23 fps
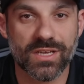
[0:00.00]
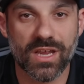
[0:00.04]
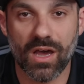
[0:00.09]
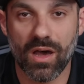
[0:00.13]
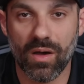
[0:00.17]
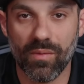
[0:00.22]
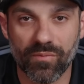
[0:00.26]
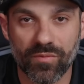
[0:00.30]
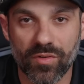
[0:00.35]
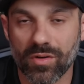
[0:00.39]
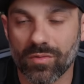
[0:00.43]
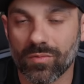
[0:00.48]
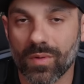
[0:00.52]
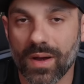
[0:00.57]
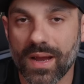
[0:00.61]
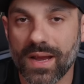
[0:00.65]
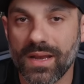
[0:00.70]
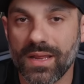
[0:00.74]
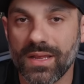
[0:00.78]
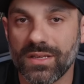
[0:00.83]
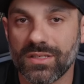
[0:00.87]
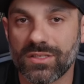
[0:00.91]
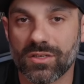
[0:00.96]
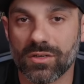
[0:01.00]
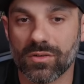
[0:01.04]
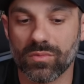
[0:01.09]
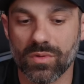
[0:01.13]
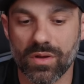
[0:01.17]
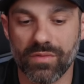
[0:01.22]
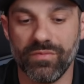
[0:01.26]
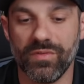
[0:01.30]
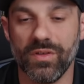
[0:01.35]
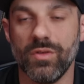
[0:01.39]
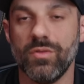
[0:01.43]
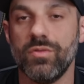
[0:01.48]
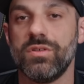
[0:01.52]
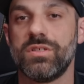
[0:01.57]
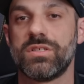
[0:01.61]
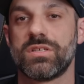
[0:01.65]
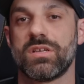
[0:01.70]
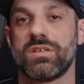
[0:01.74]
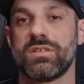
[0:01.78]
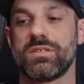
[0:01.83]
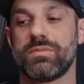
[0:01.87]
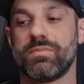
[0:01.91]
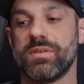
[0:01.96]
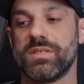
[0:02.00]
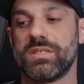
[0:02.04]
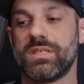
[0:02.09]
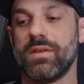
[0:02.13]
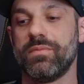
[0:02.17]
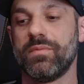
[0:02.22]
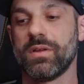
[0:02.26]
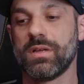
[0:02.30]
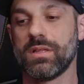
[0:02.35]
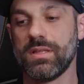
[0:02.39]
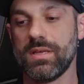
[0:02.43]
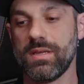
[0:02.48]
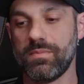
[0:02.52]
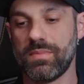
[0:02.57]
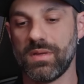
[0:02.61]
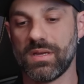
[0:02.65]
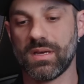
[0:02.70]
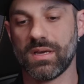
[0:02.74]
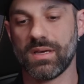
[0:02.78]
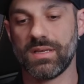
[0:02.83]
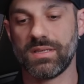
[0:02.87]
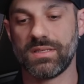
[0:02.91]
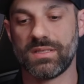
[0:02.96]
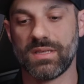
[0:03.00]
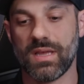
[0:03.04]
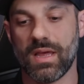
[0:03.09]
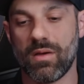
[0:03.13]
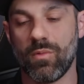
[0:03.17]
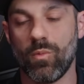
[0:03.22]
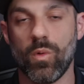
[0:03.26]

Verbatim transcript: comfort ratings or reviews specifically because uh,